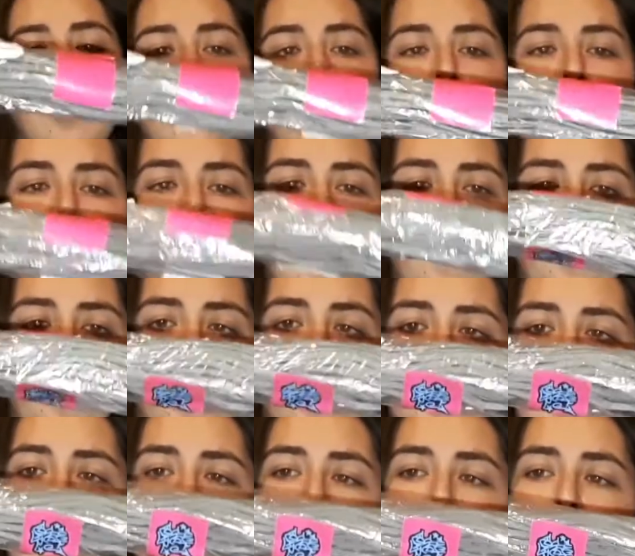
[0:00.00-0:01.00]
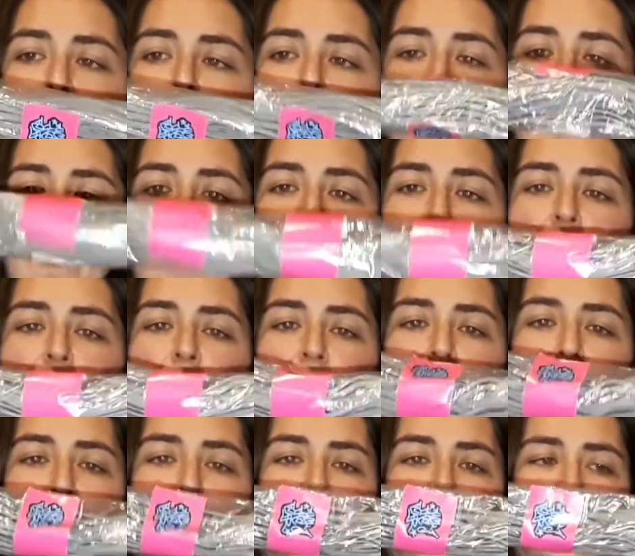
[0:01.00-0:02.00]
Then I've got this, I think
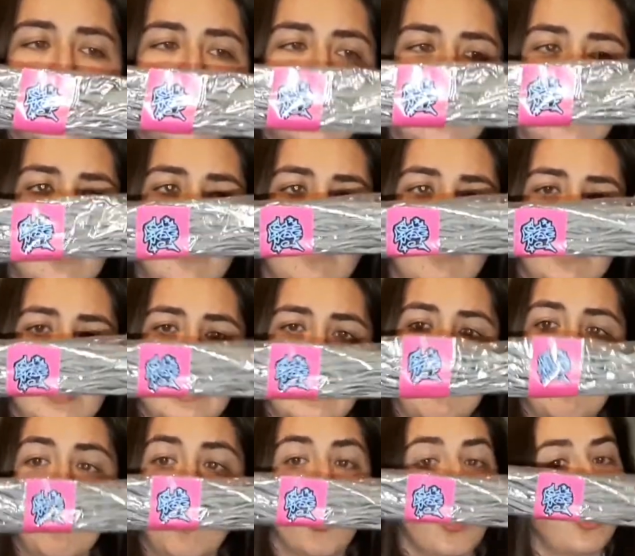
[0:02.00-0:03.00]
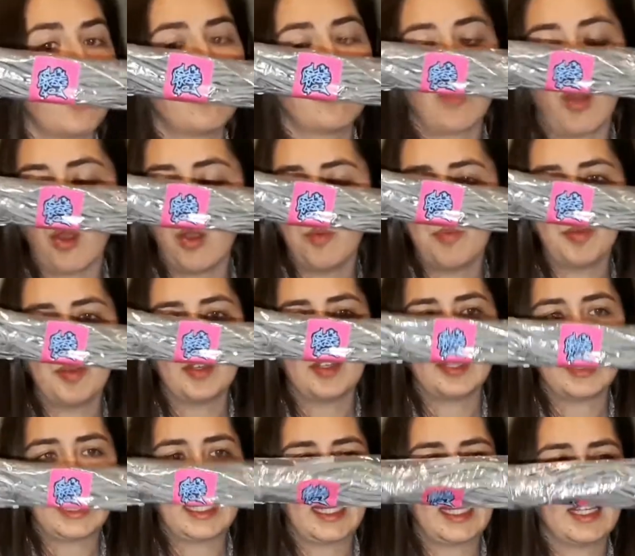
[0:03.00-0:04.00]
it's just some more rope
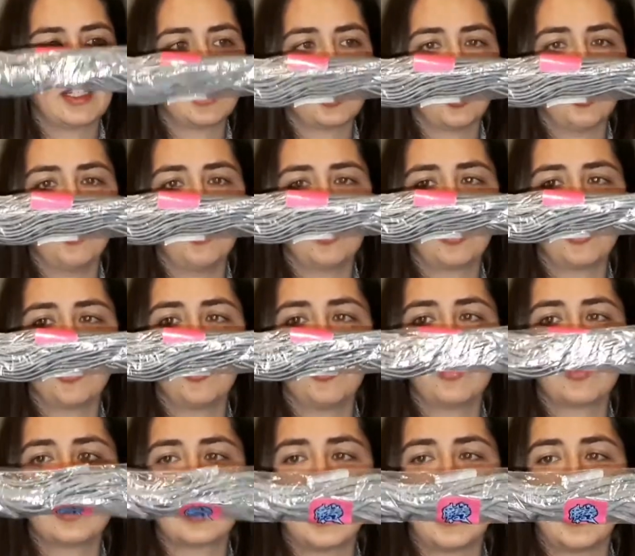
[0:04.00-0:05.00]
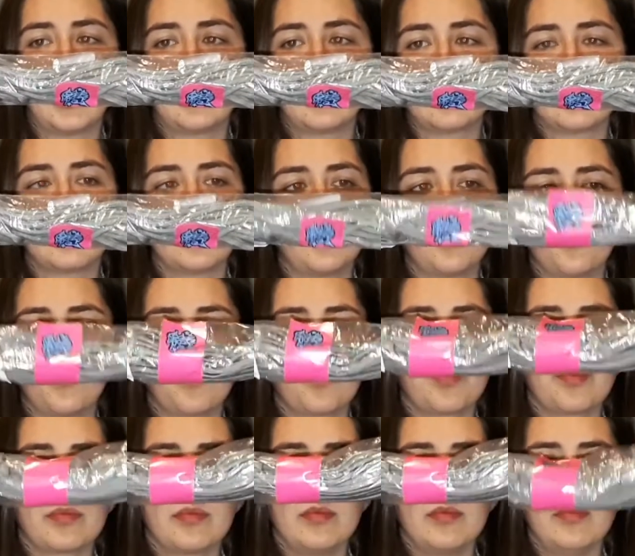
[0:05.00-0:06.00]
that I don't use, and
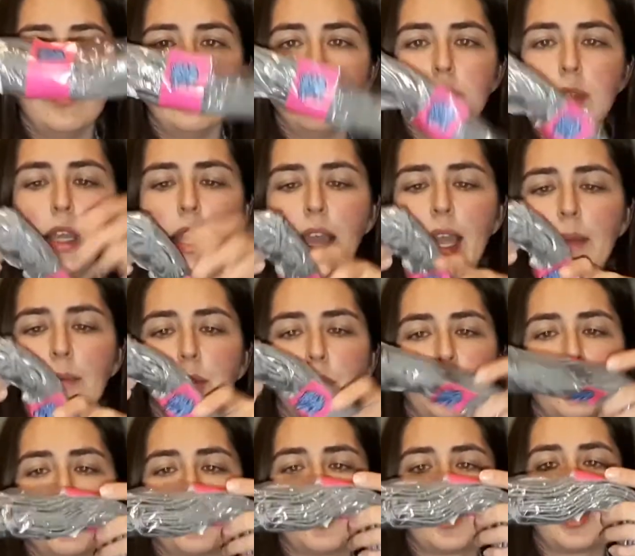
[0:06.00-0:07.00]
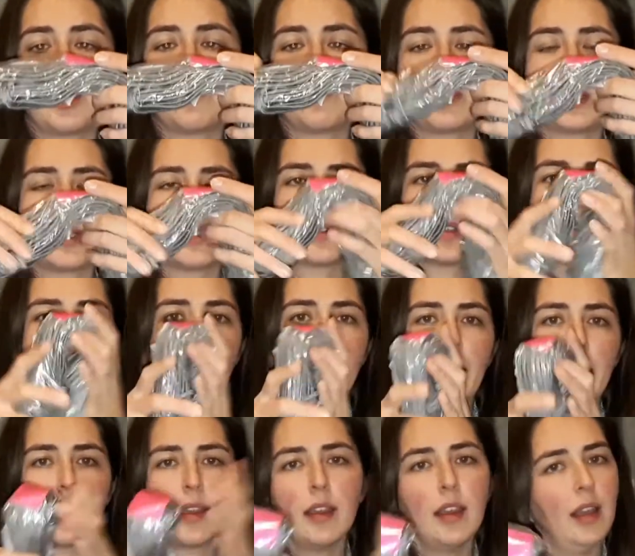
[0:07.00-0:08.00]
I'm going to give this
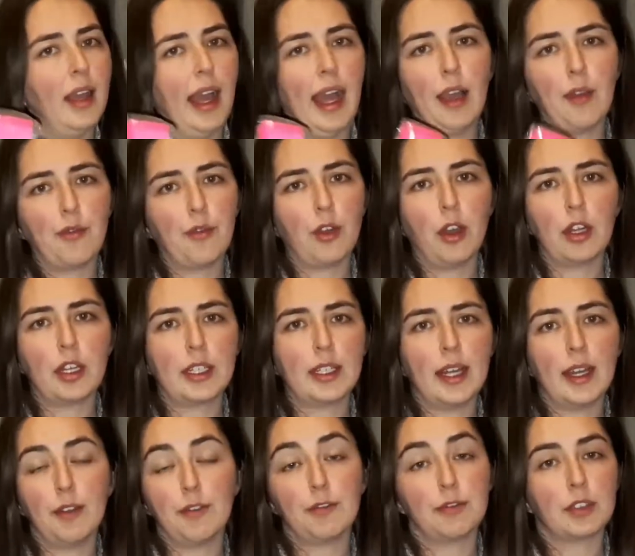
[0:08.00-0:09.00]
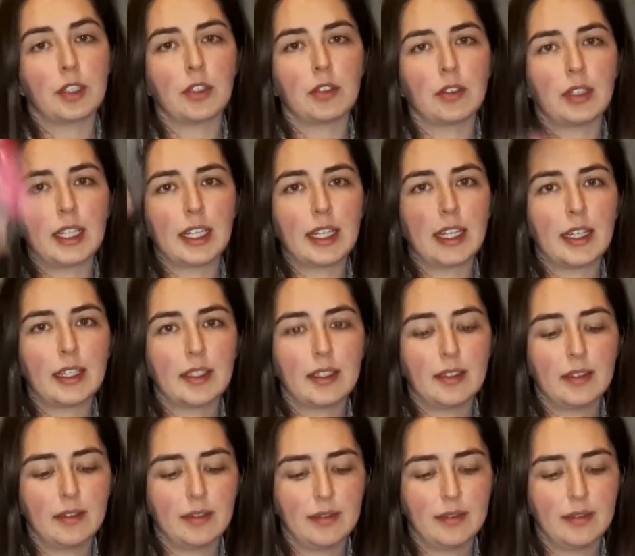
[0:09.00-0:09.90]
away. I've got enough, don't need it.